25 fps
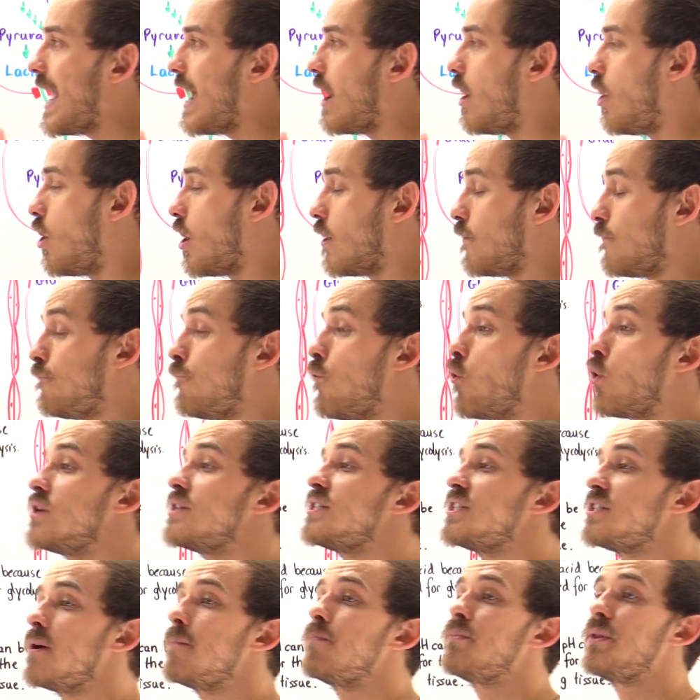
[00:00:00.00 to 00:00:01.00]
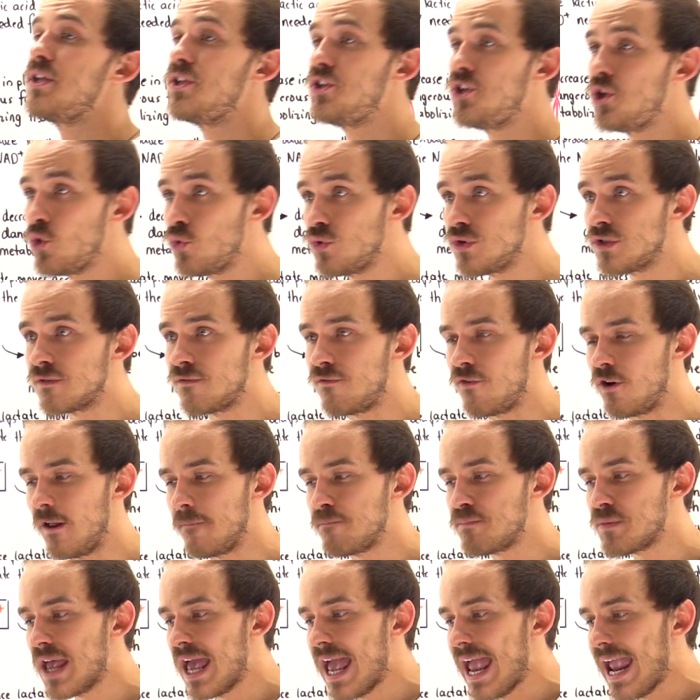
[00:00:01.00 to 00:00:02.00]
or for something
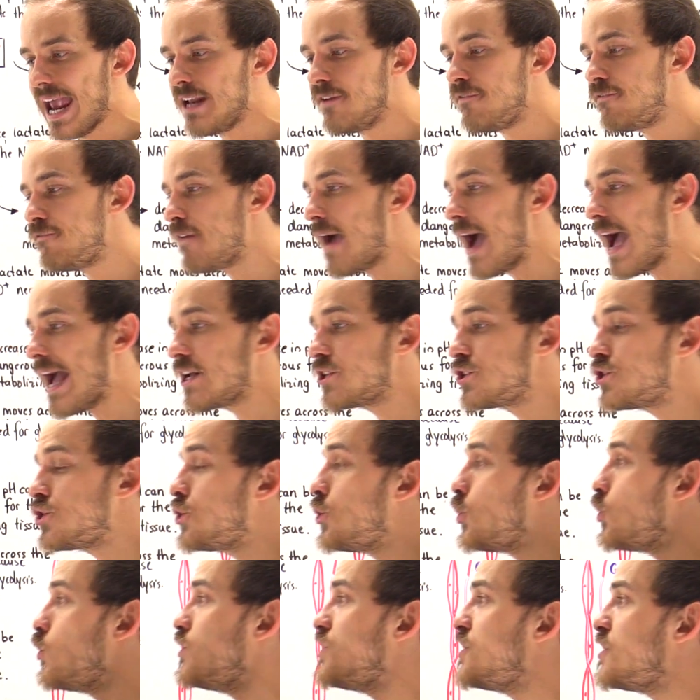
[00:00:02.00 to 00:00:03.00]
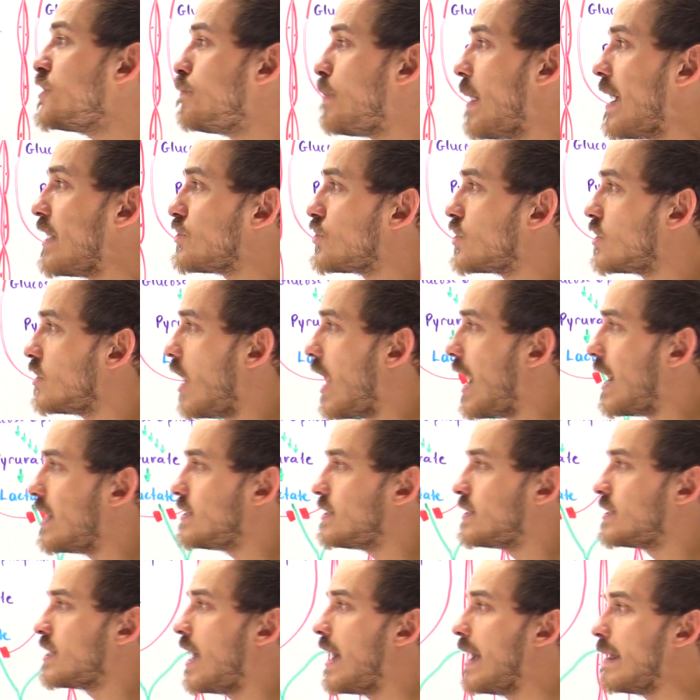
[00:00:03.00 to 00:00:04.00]
useful. In fact, two
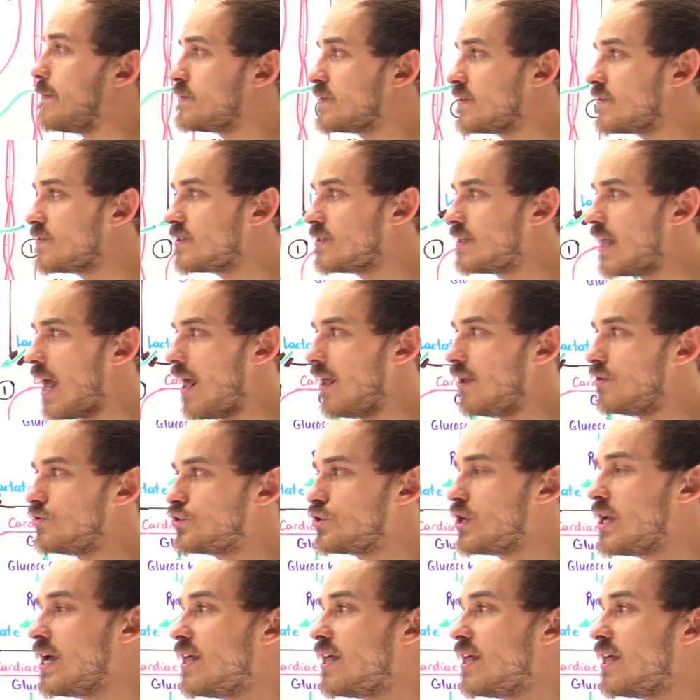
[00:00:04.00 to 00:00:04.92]
specialized types of cells